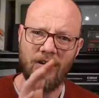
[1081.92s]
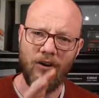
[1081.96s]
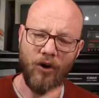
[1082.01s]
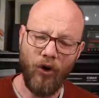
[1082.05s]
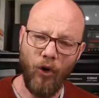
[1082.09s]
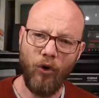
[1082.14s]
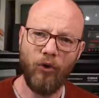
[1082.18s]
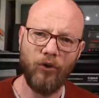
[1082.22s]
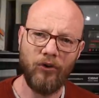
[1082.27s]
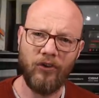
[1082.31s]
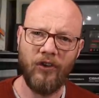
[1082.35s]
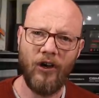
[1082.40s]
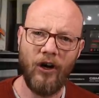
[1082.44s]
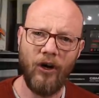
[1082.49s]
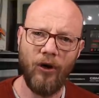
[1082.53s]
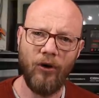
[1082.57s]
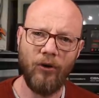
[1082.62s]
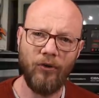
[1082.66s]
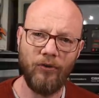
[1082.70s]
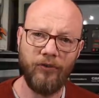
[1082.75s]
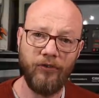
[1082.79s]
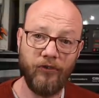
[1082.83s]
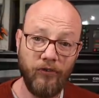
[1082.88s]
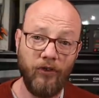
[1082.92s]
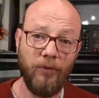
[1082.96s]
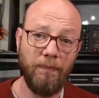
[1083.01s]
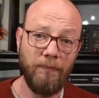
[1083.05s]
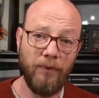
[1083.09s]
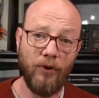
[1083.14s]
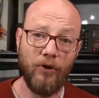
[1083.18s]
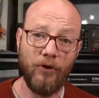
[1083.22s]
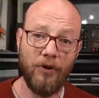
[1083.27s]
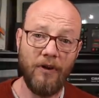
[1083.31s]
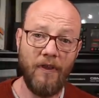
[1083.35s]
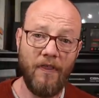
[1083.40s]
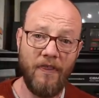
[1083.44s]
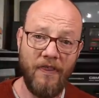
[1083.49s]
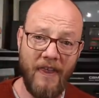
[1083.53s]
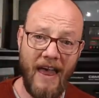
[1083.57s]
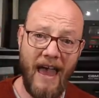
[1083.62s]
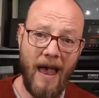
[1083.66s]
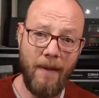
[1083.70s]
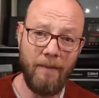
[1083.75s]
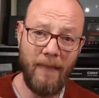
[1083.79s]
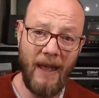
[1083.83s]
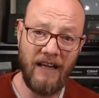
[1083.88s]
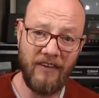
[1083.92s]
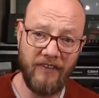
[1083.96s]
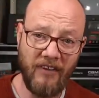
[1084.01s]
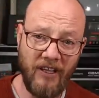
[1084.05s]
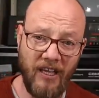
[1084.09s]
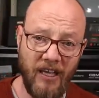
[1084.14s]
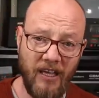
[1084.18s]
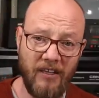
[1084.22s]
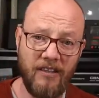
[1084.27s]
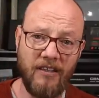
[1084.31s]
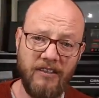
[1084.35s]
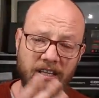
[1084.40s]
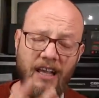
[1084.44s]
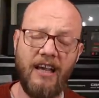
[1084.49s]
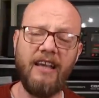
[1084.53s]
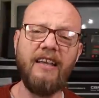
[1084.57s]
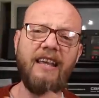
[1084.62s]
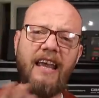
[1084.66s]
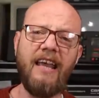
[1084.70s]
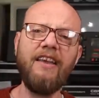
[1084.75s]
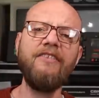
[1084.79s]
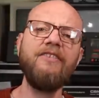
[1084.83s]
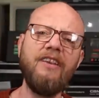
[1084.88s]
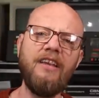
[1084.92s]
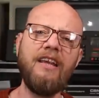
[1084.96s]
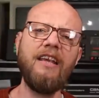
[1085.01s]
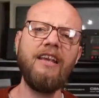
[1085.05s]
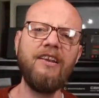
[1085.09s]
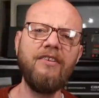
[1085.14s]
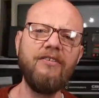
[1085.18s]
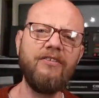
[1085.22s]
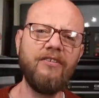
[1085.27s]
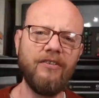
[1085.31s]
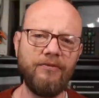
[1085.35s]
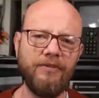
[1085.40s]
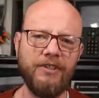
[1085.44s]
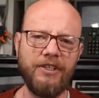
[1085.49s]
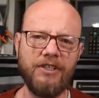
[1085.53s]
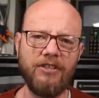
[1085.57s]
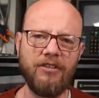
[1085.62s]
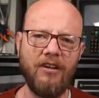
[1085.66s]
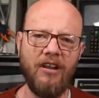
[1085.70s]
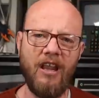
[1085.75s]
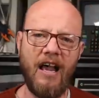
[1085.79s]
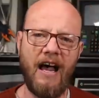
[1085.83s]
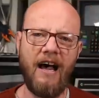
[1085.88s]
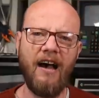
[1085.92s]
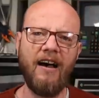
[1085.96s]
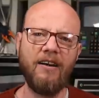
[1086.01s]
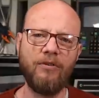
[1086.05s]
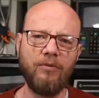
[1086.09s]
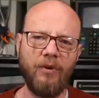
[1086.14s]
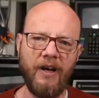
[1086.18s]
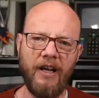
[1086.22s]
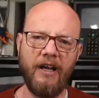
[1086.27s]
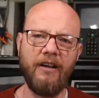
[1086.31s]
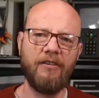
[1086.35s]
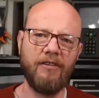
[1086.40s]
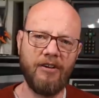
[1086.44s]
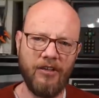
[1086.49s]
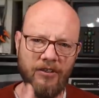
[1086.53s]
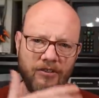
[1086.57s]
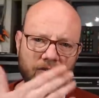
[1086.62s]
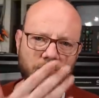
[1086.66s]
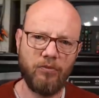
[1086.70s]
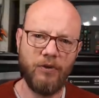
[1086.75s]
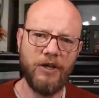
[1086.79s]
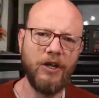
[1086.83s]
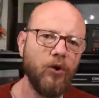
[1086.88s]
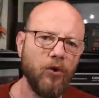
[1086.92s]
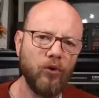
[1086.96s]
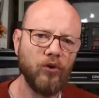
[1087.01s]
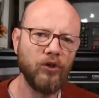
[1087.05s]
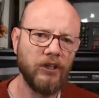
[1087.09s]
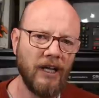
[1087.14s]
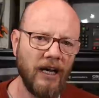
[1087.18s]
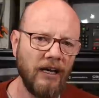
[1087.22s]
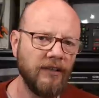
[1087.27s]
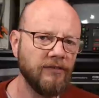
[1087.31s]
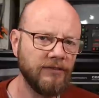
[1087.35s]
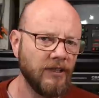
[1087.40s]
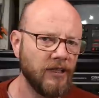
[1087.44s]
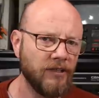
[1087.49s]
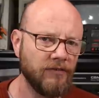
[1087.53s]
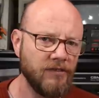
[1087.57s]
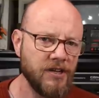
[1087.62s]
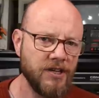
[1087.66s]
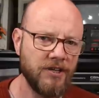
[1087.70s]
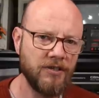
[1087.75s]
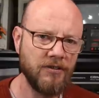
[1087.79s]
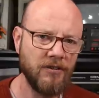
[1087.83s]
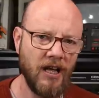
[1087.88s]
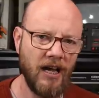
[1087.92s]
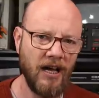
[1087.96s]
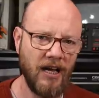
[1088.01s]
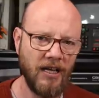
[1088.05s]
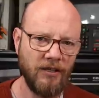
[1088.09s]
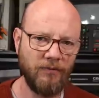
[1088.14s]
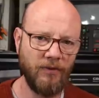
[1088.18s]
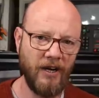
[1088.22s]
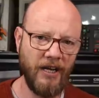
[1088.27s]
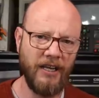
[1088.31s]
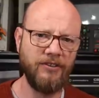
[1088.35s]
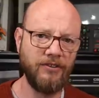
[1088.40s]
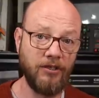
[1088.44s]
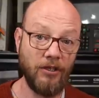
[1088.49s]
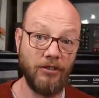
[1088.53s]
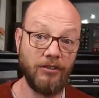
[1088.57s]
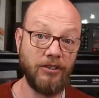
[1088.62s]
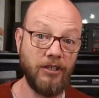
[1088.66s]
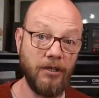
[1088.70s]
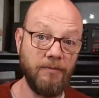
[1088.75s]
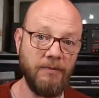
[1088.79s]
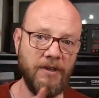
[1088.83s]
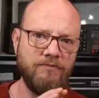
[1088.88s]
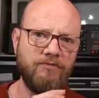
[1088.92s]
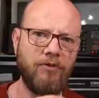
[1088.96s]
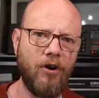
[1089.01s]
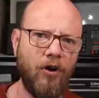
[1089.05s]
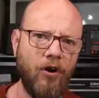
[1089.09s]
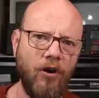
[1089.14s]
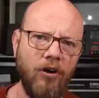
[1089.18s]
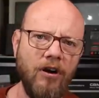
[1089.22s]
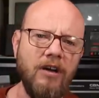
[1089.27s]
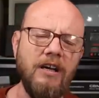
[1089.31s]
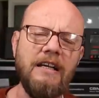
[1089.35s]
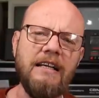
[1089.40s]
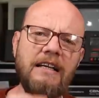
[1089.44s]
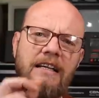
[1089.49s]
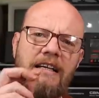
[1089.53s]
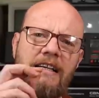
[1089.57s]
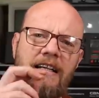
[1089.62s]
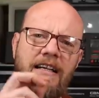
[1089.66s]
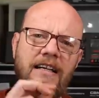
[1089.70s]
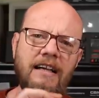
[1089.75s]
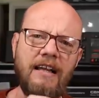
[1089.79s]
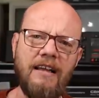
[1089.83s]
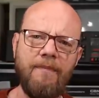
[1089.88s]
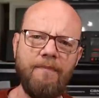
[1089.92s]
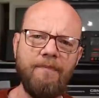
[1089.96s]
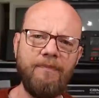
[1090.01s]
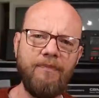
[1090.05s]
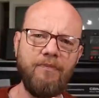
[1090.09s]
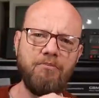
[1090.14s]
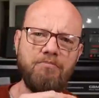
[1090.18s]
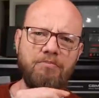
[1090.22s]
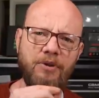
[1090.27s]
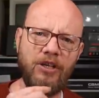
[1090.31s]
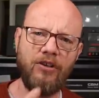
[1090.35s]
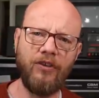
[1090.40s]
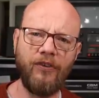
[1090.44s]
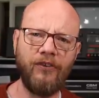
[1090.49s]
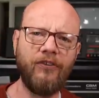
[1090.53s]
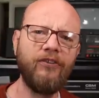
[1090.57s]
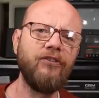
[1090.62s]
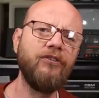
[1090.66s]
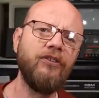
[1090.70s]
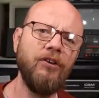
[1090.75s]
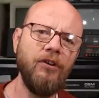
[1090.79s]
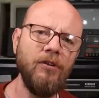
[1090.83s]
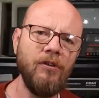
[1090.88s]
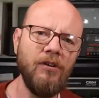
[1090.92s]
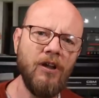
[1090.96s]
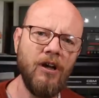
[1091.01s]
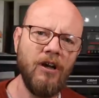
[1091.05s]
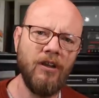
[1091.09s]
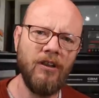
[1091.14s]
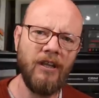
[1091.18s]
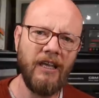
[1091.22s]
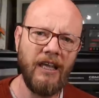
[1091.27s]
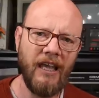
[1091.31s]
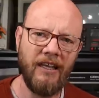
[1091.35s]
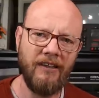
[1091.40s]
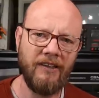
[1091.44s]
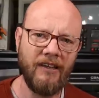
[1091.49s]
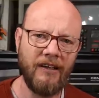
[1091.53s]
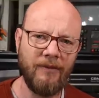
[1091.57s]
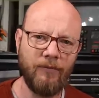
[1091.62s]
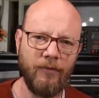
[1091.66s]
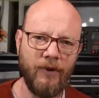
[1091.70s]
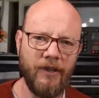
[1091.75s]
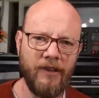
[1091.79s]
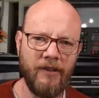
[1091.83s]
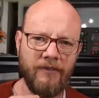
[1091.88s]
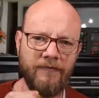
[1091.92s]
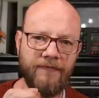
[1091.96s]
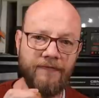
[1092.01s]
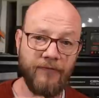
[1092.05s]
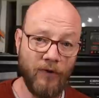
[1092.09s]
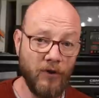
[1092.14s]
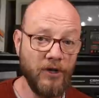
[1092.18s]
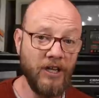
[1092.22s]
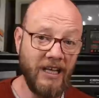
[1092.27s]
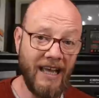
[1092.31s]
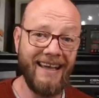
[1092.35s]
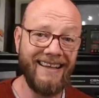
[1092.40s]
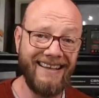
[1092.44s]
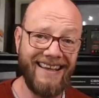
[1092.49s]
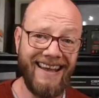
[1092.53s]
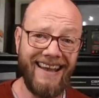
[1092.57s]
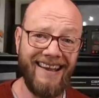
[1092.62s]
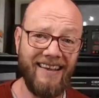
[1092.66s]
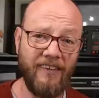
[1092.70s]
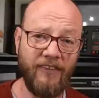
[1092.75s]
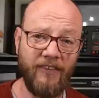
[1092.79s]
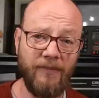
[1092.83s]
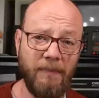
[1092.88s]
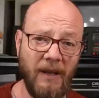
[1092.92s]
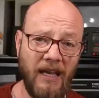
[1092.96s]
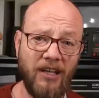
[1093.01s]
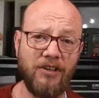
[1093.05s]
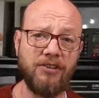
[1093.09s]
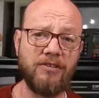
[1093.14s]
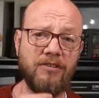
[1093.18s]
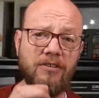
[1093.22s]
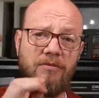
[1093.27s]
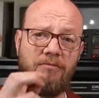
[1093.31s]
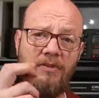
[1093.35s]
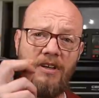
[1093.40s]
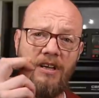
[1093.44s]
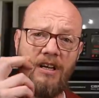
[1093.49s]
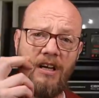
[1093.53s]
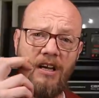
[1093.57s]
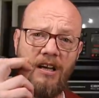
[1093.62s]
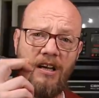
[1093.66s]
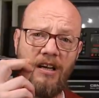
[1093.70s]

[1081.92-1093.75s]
all told to put that back together. Now, yes, it is original hardware and we all love original hardware, don't get me wrong. But you still only end up with a 48K spectrum